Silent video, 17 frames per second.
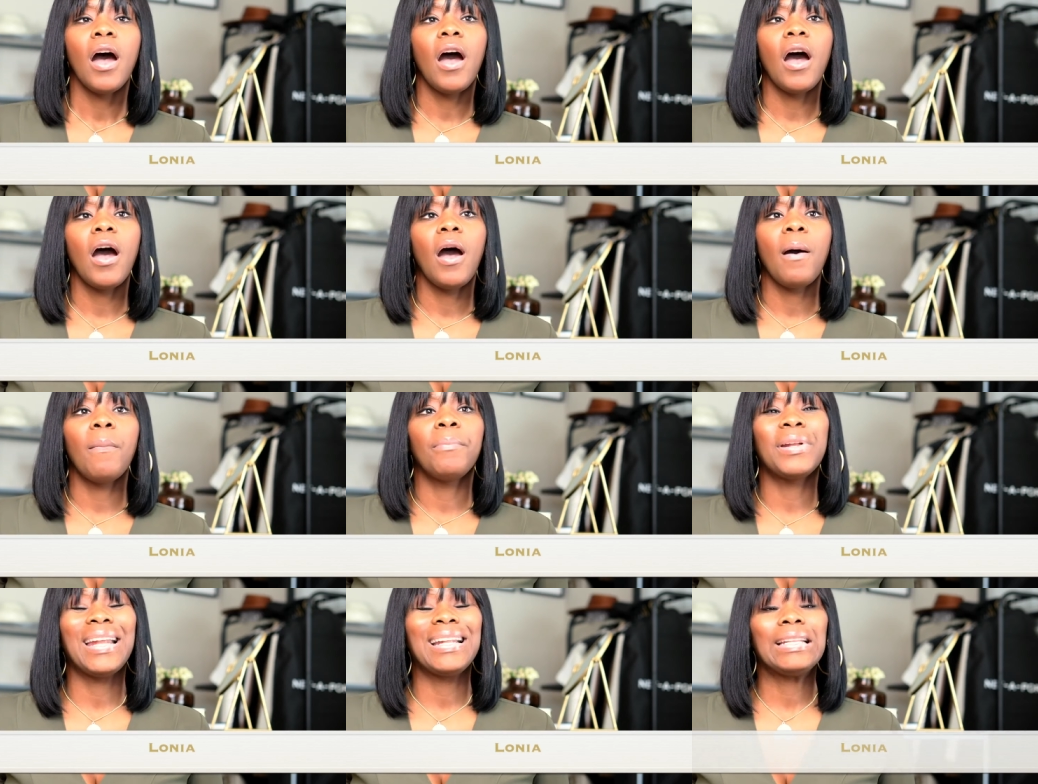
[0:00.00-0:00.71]

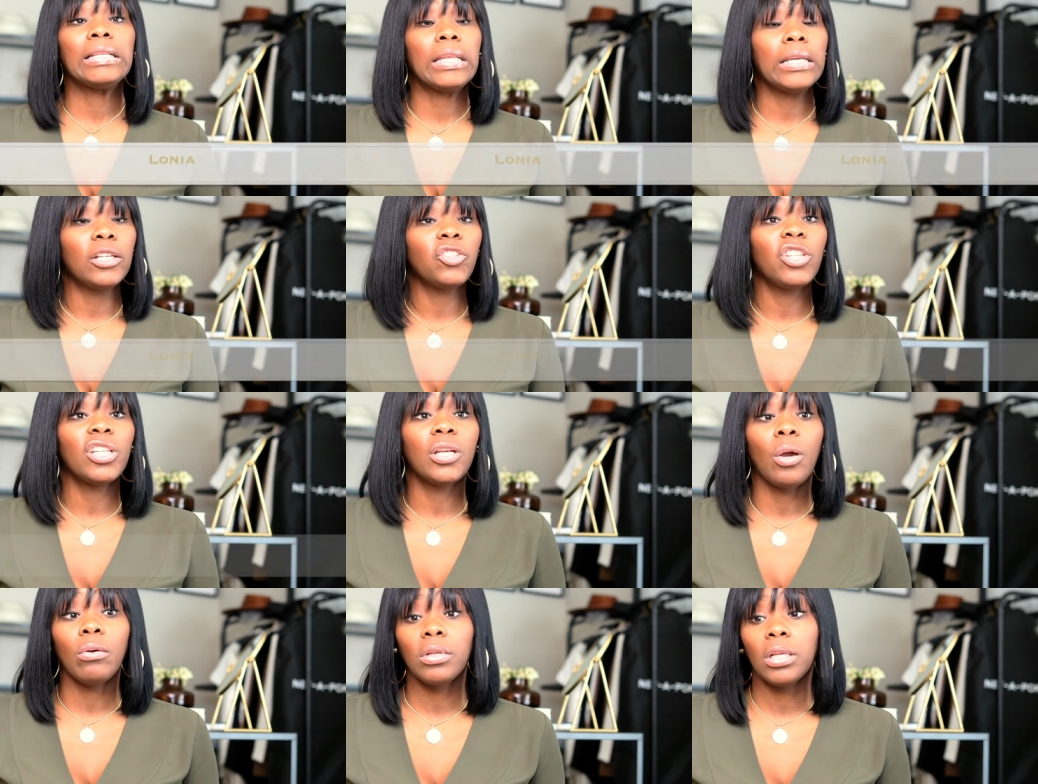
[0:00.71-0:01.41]
Um, but I think
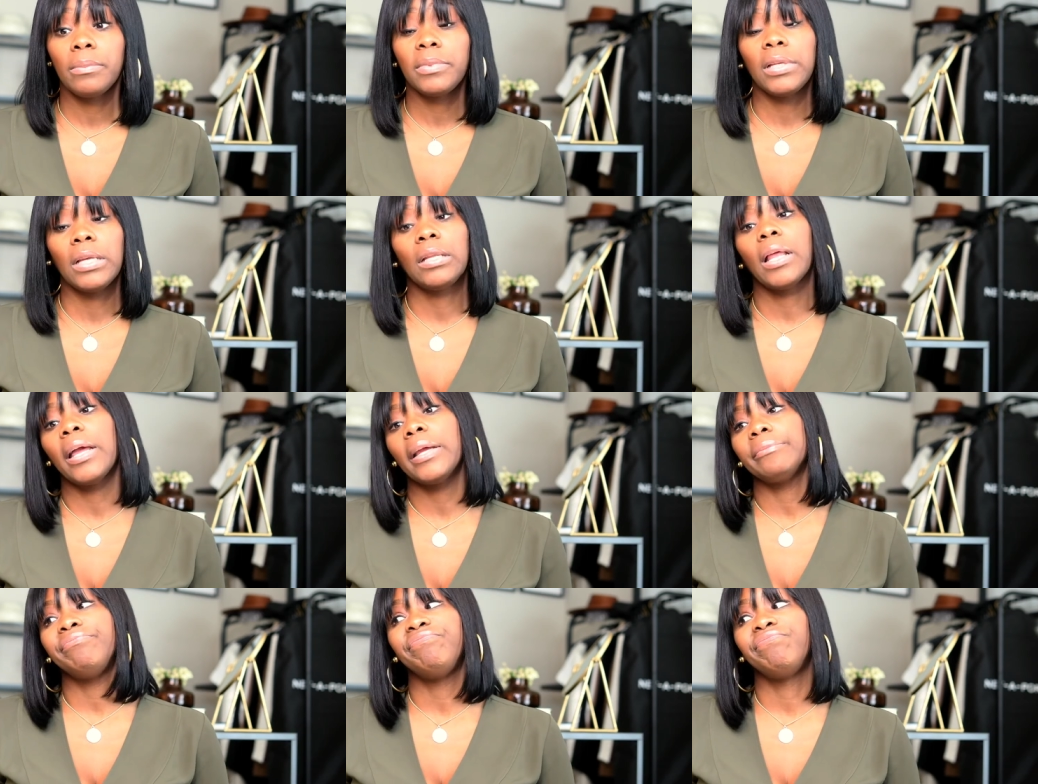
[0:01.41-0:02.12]
she goes up to
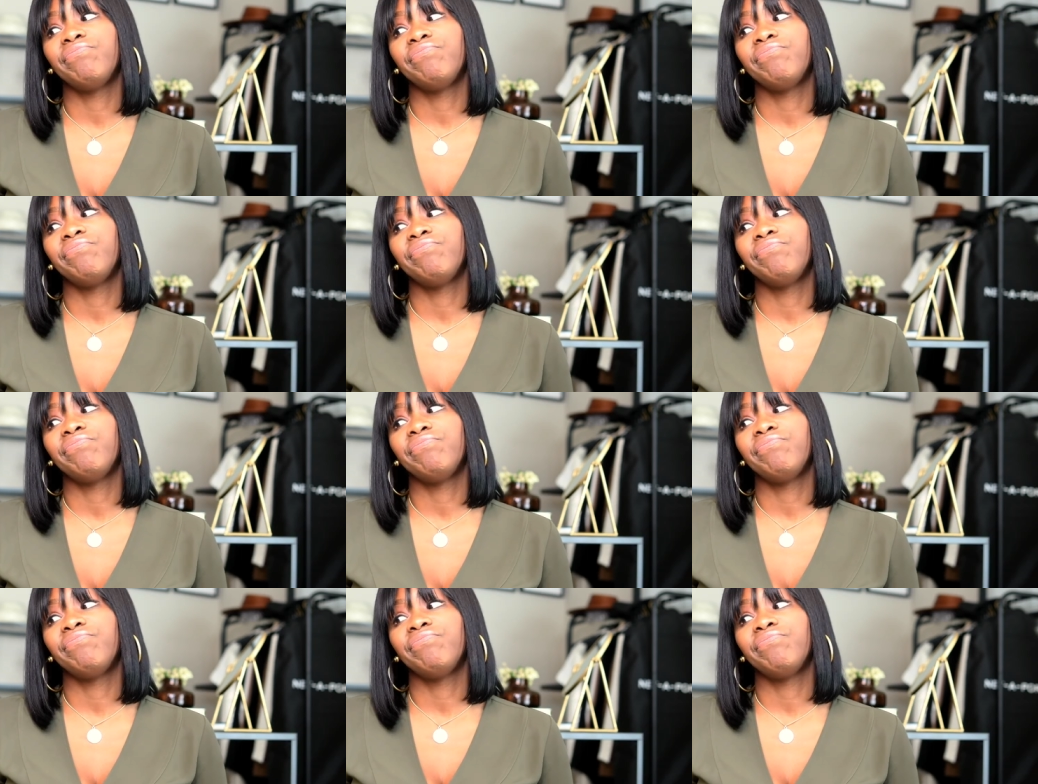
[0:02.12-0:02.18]
like